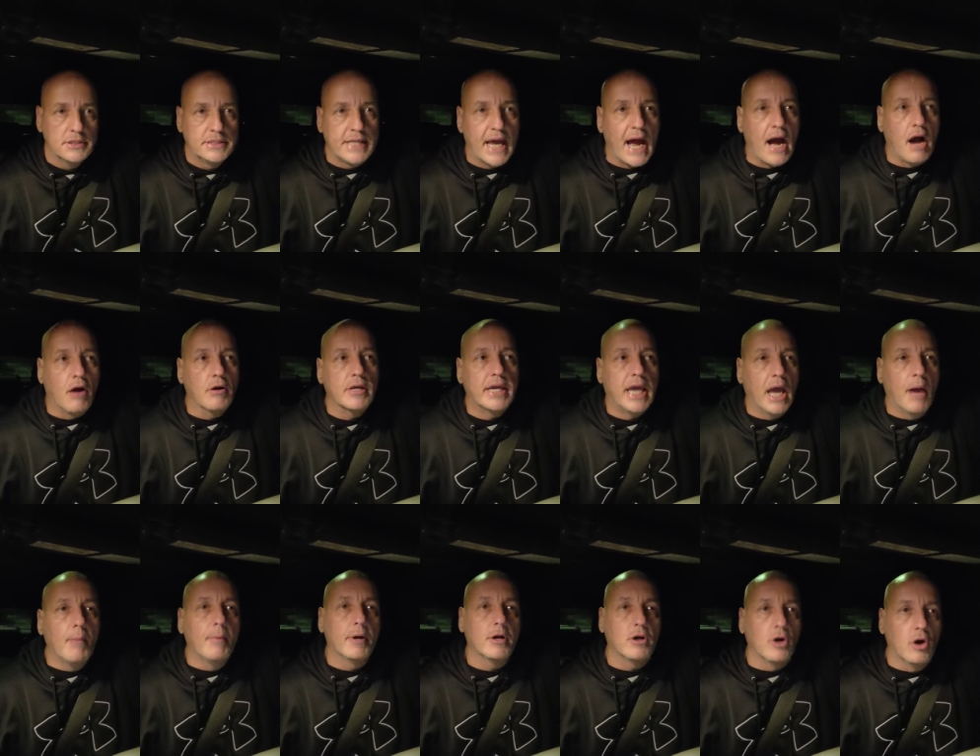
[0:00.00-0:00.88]
Dow
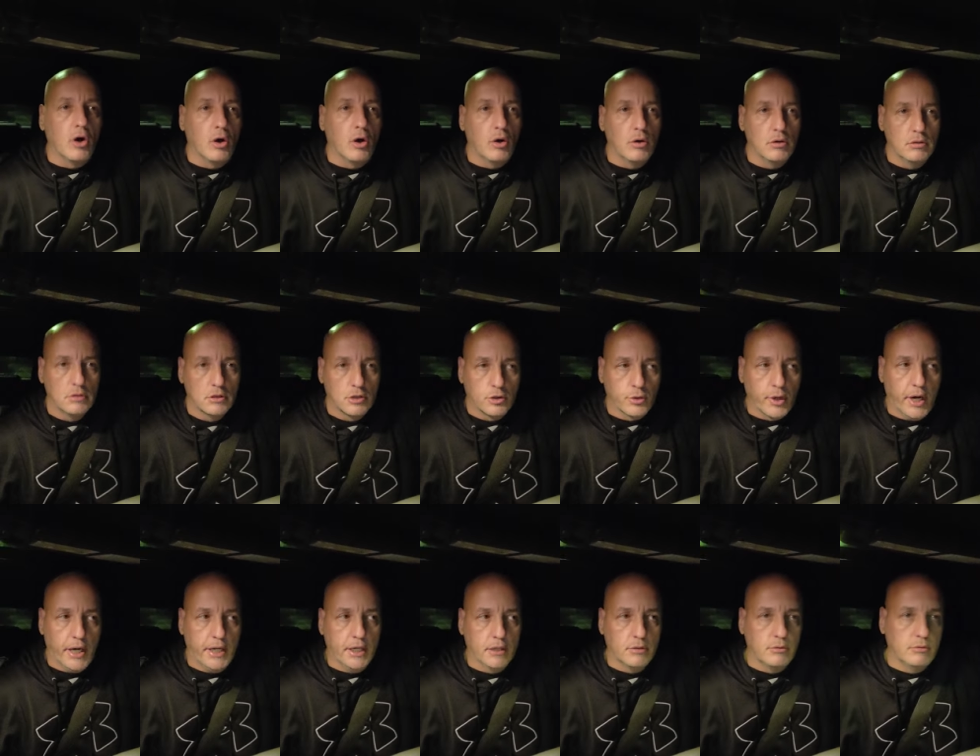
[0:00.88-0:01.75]
Chemical
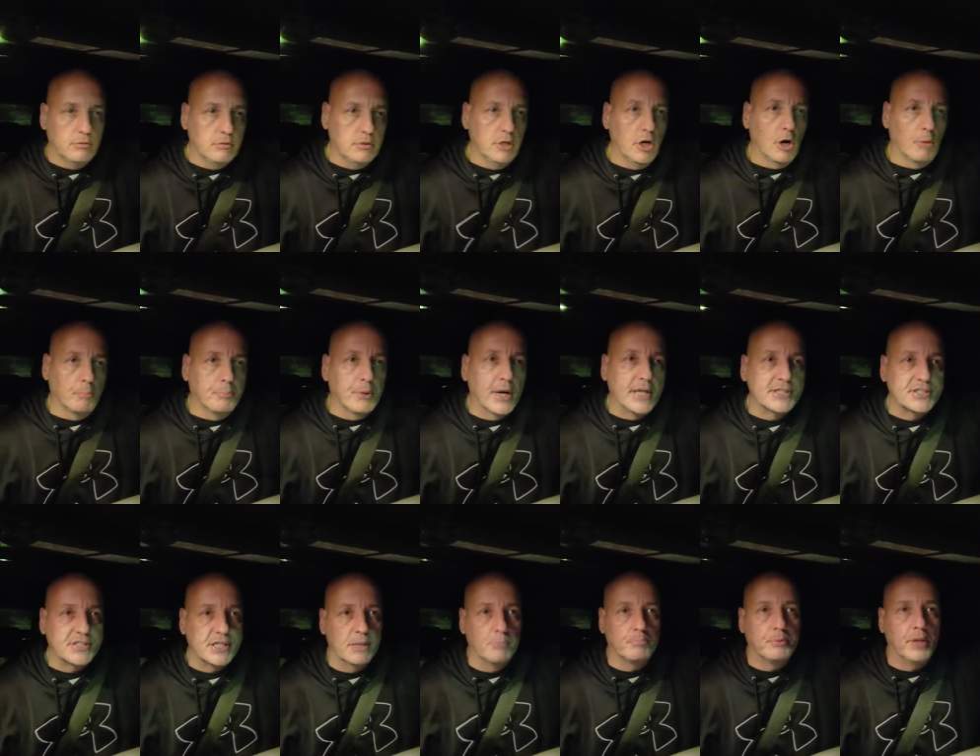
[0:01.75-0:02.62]
created, you know,
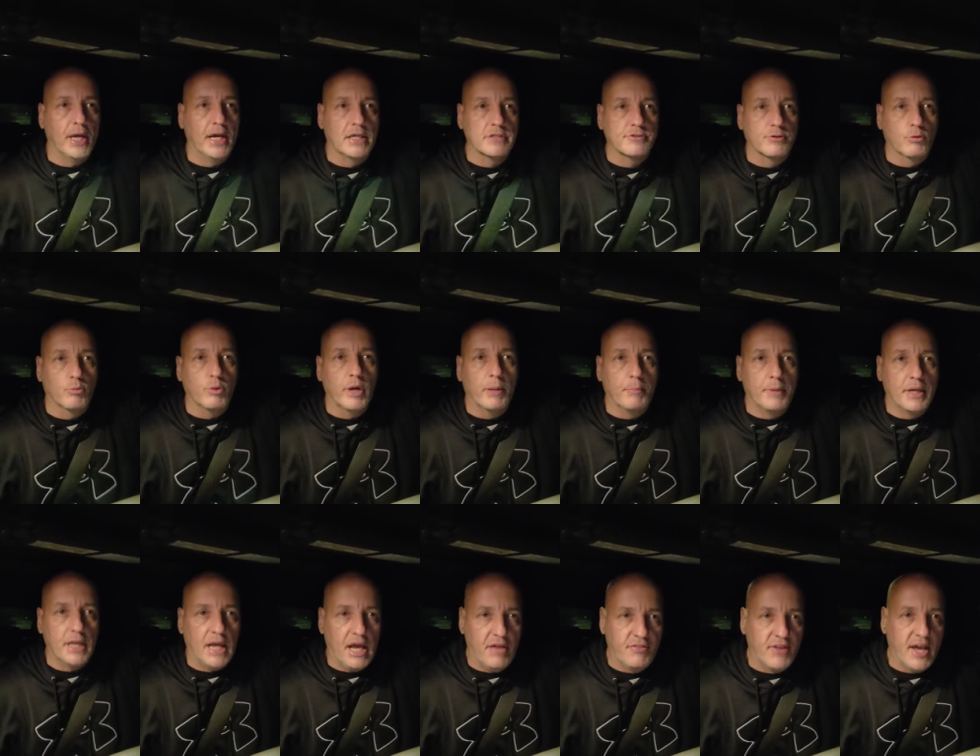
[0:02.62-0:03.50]
breast implants for
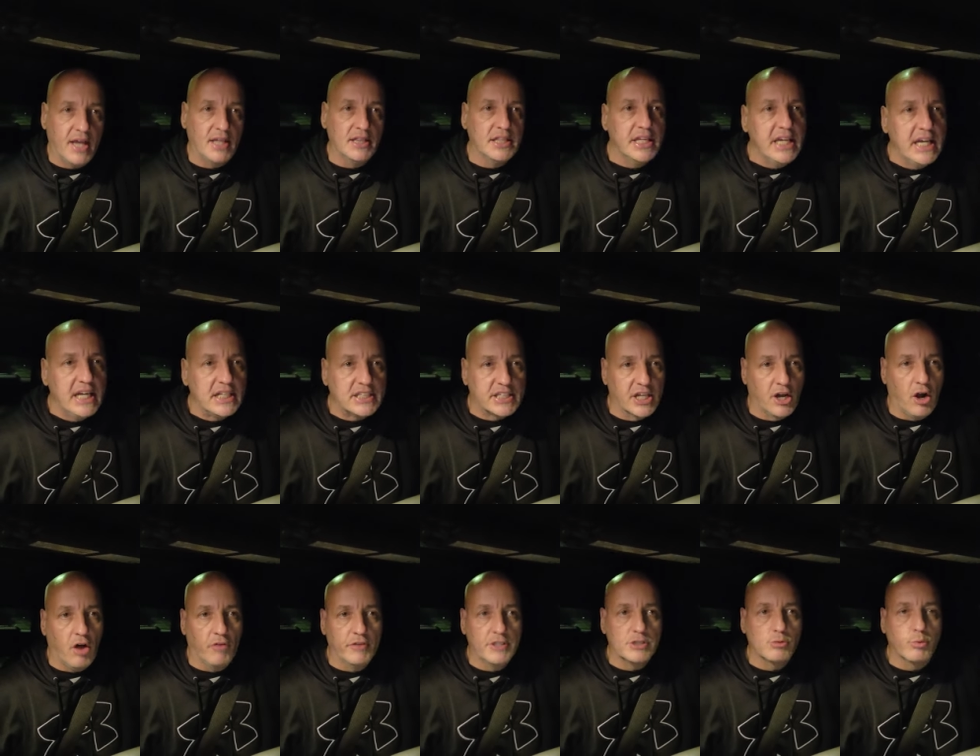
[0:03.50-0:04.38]
women and they leaked
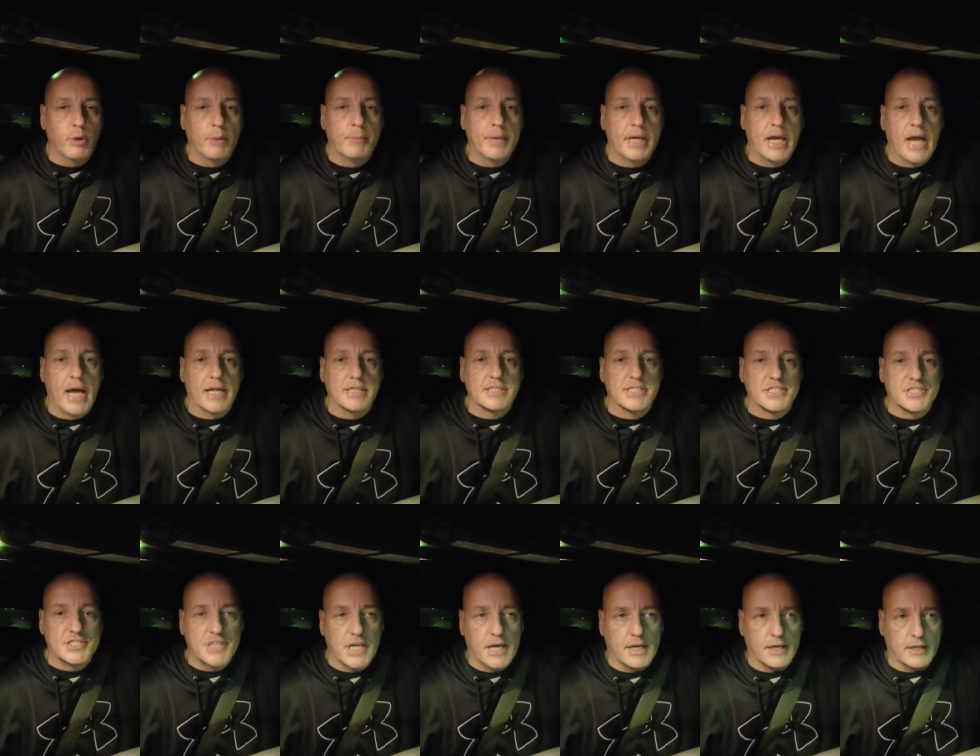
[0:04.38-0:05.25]
and all these women got
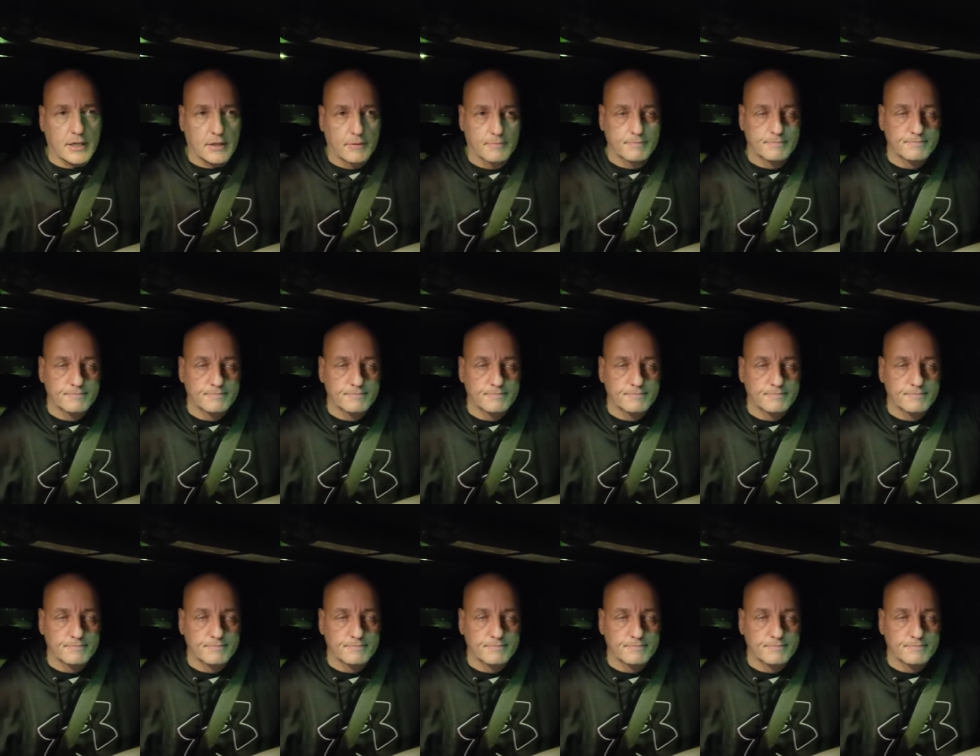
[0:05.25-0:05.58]
sick.